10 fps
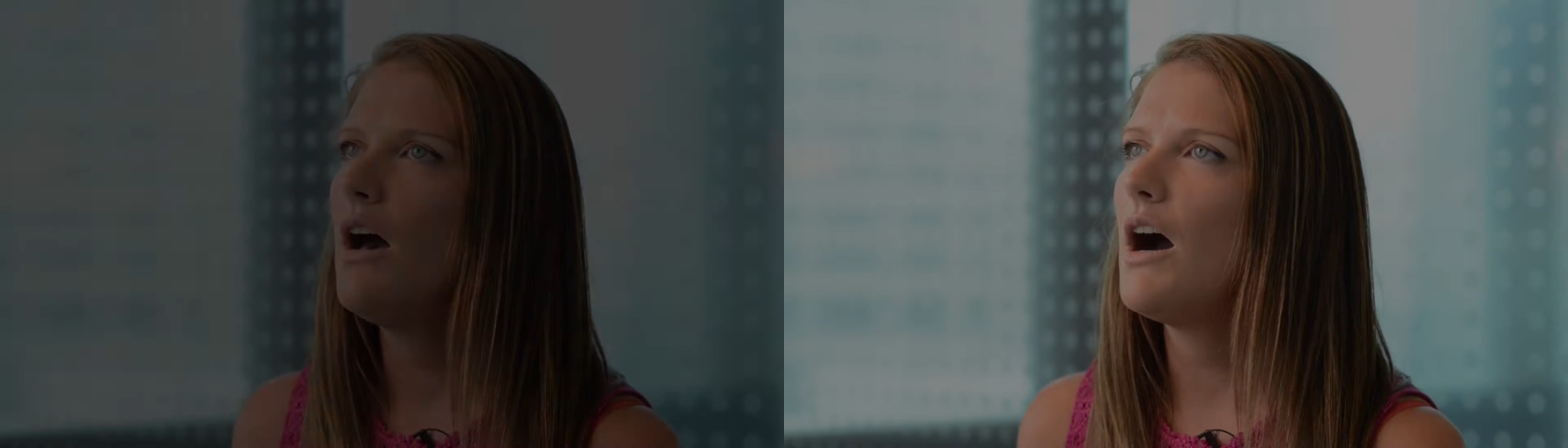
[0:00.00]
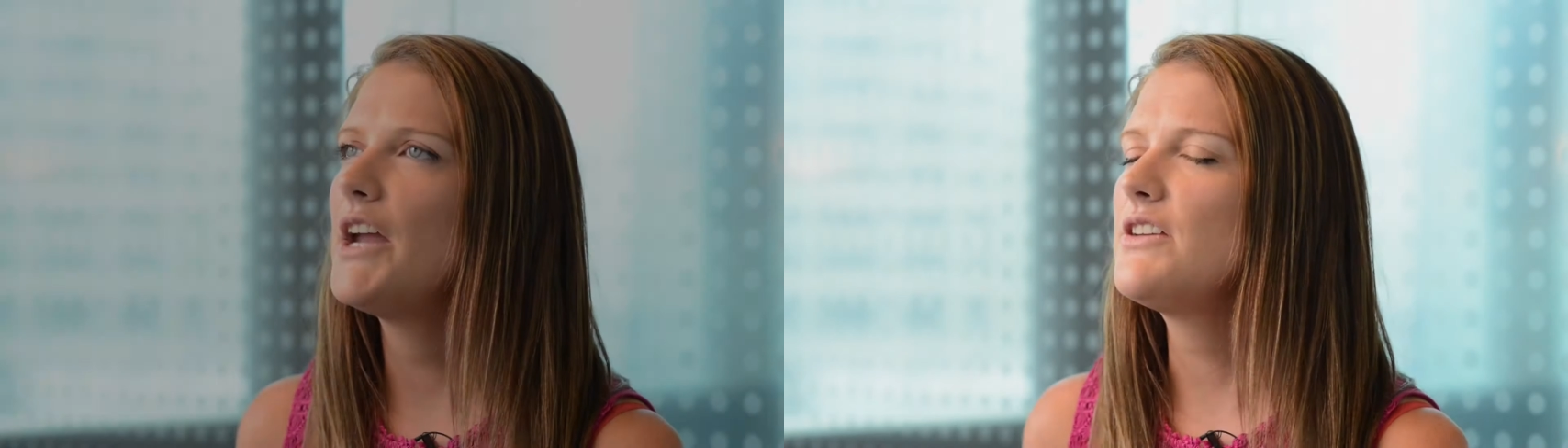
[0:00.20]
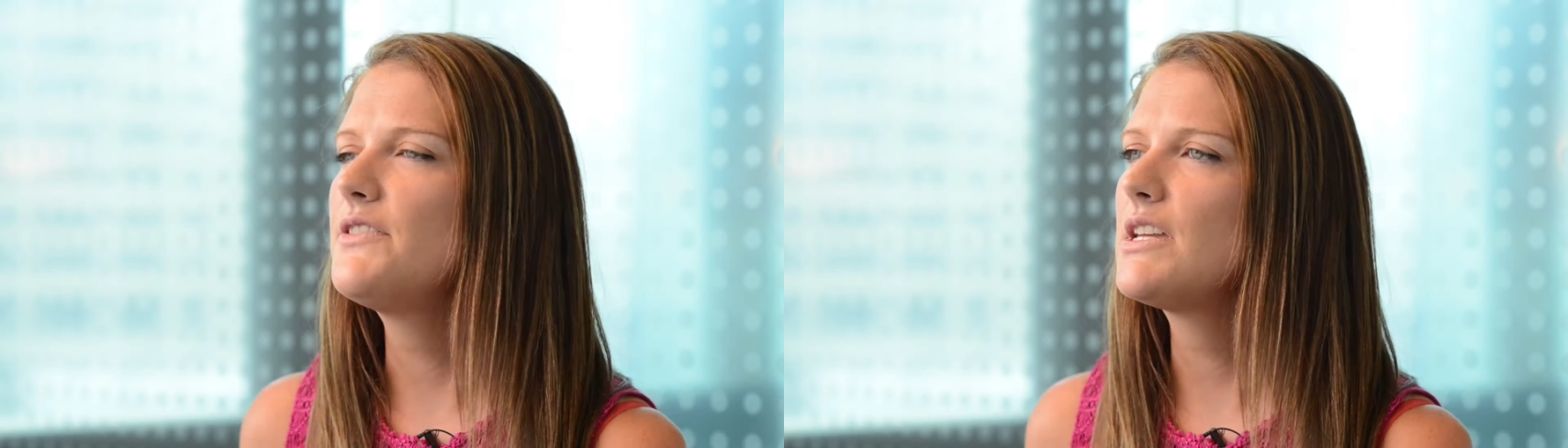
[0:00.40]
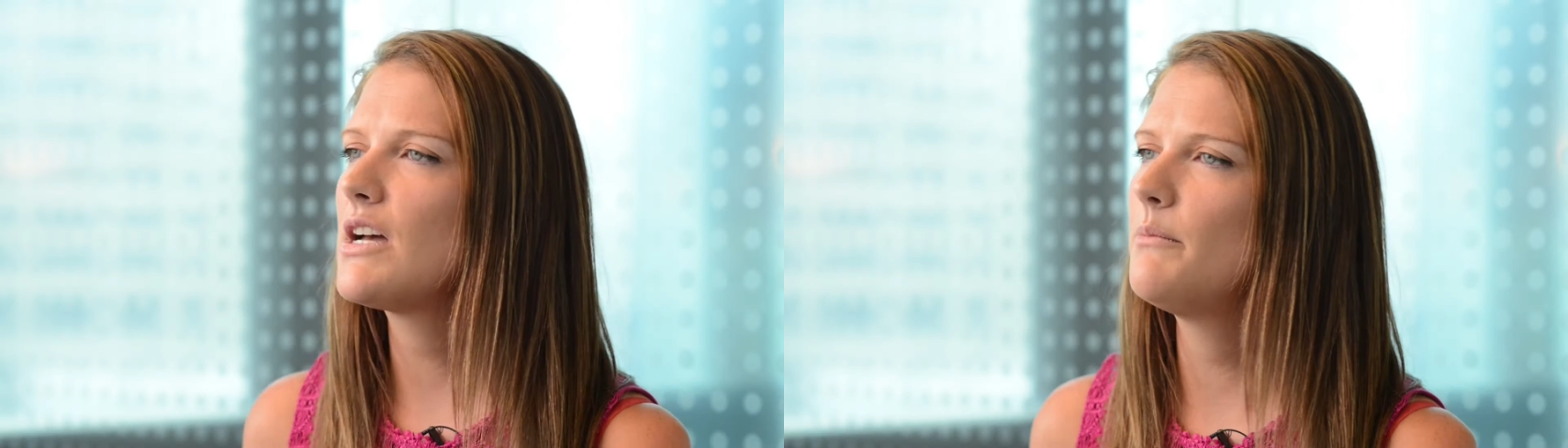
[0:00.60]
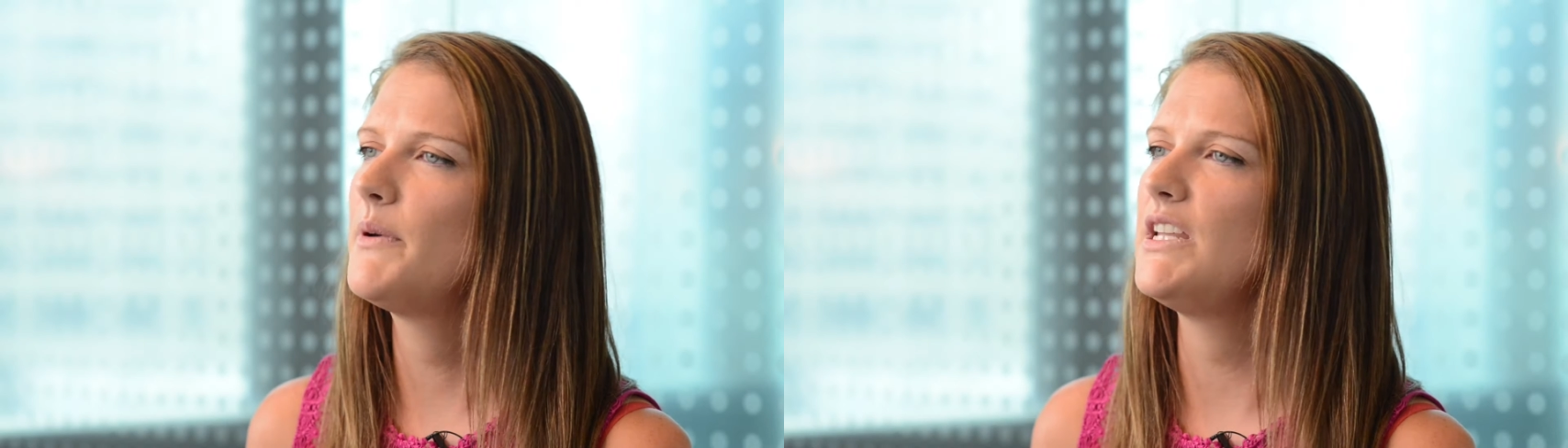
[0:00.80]
I don't think
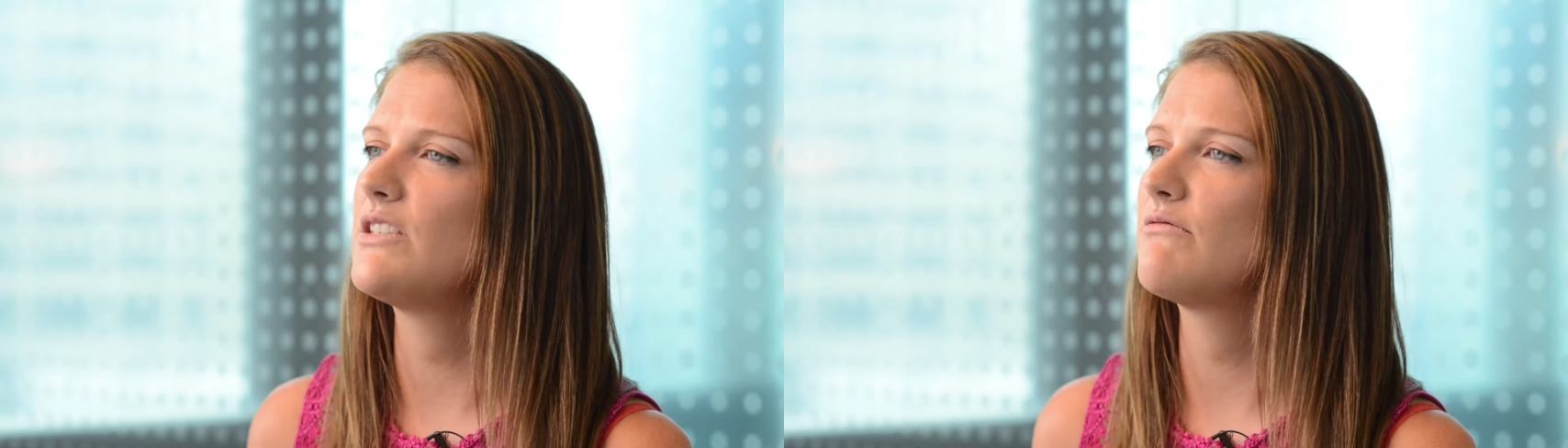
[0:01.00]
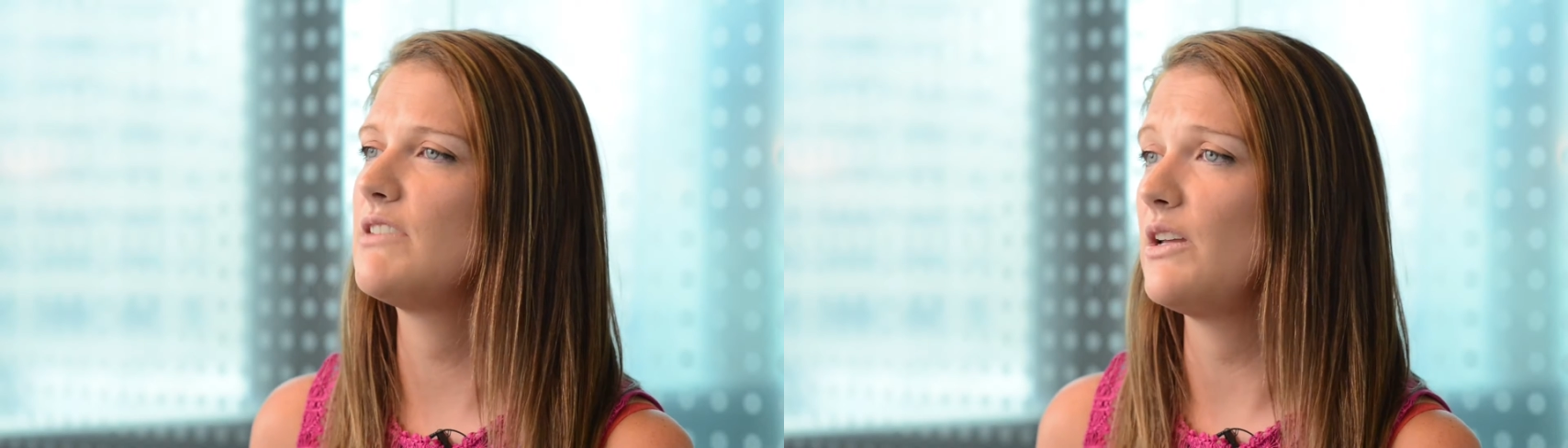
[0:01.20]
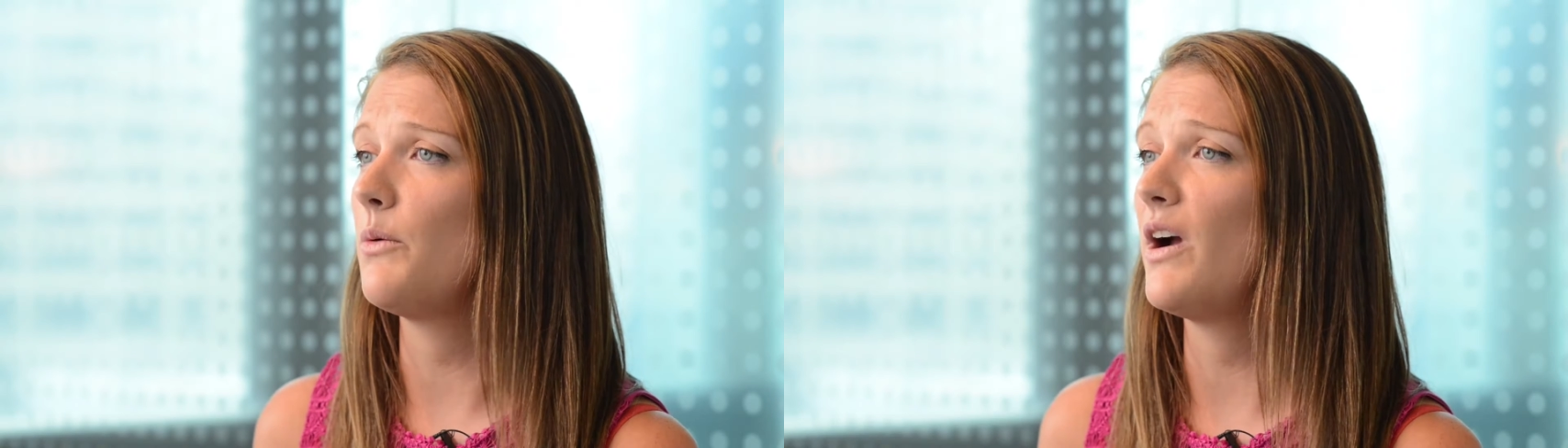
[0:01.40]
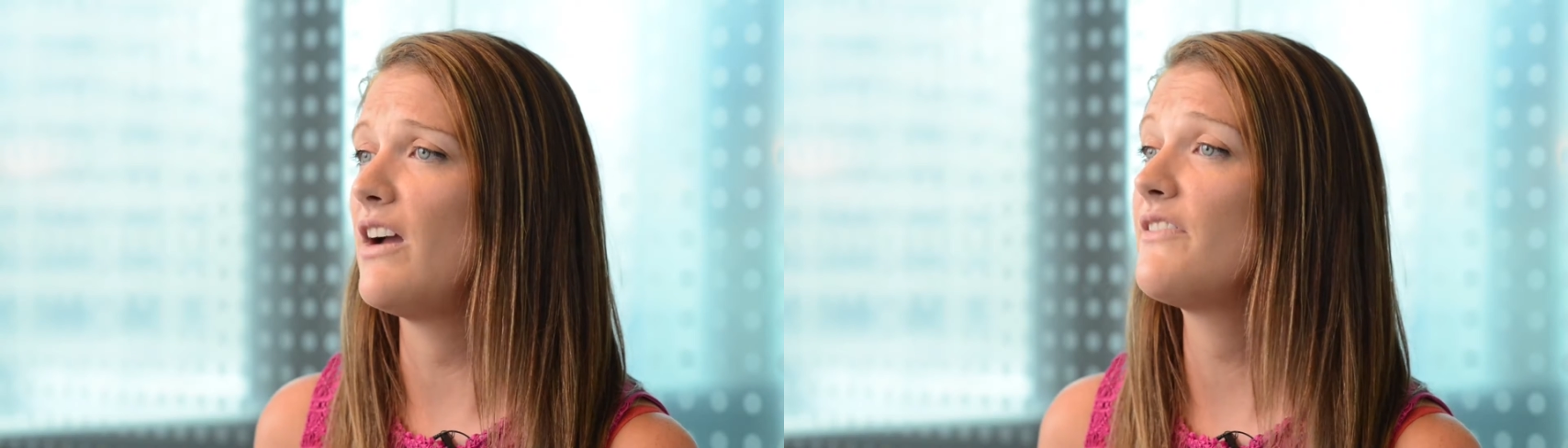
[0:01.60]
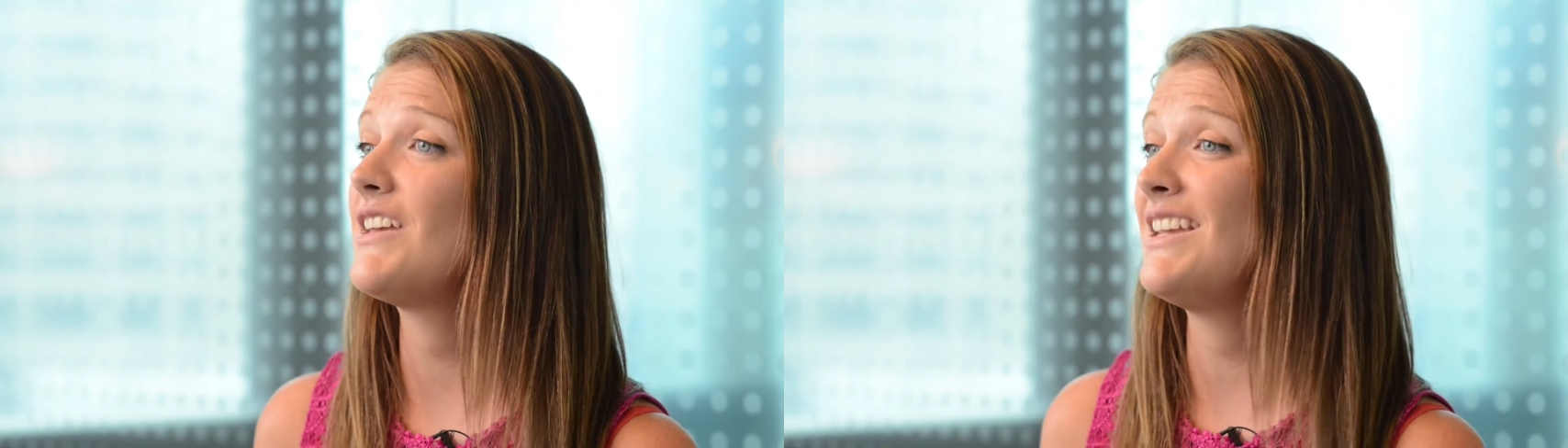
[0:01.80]
companies are really
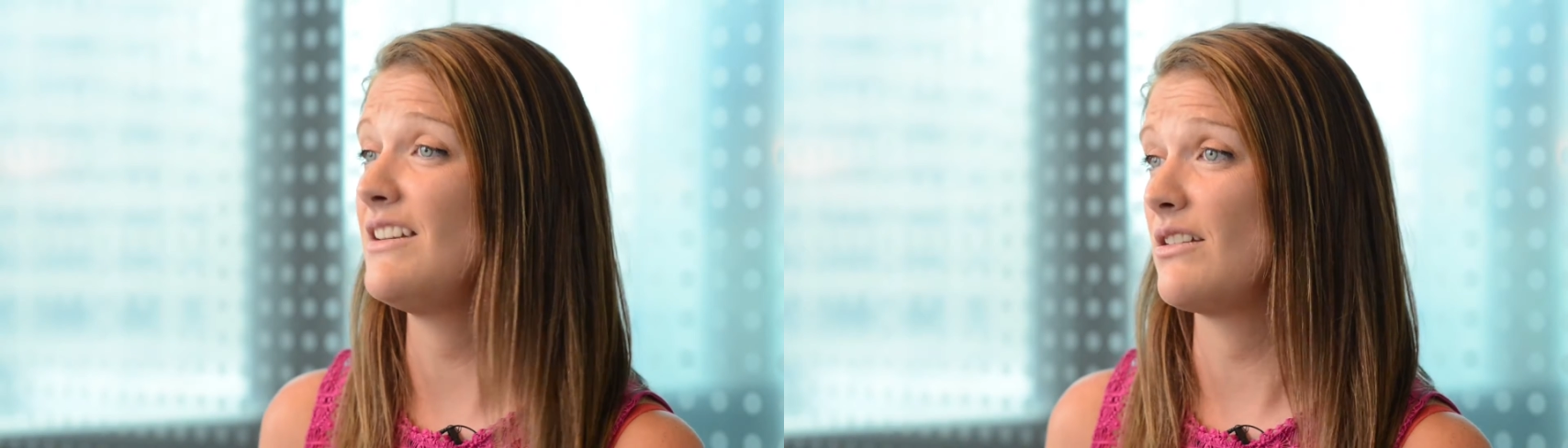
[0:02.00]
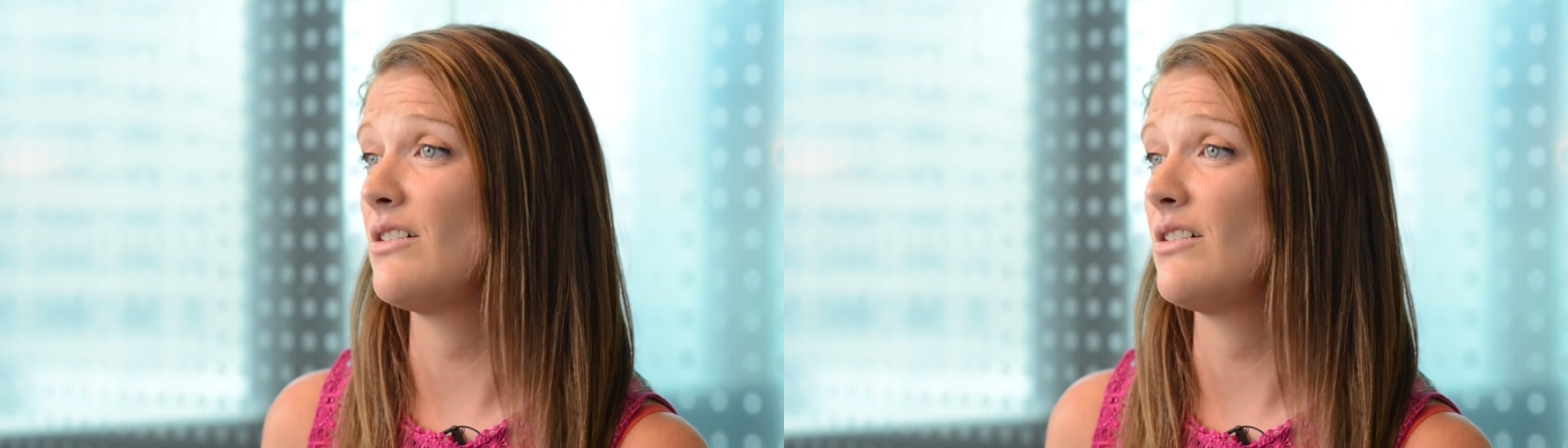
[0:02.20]
aware of the hidden